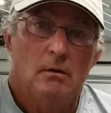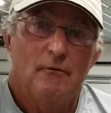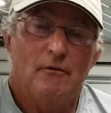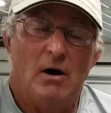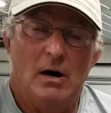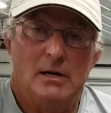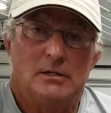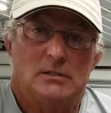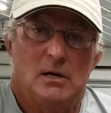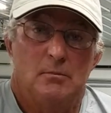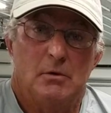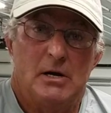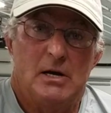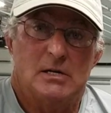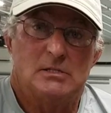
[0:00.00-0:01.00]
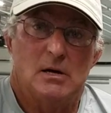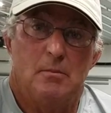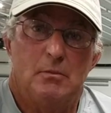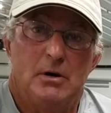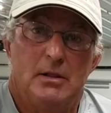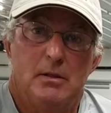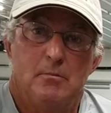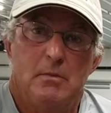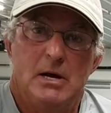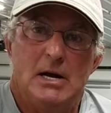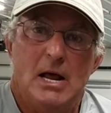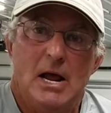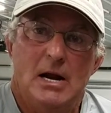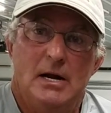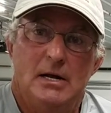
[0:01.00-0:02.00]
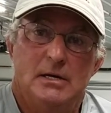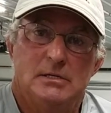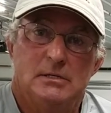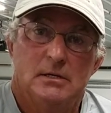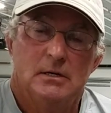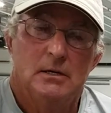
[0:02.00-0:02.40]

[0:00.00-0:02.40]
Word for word: find something that gets up into the mid 80s.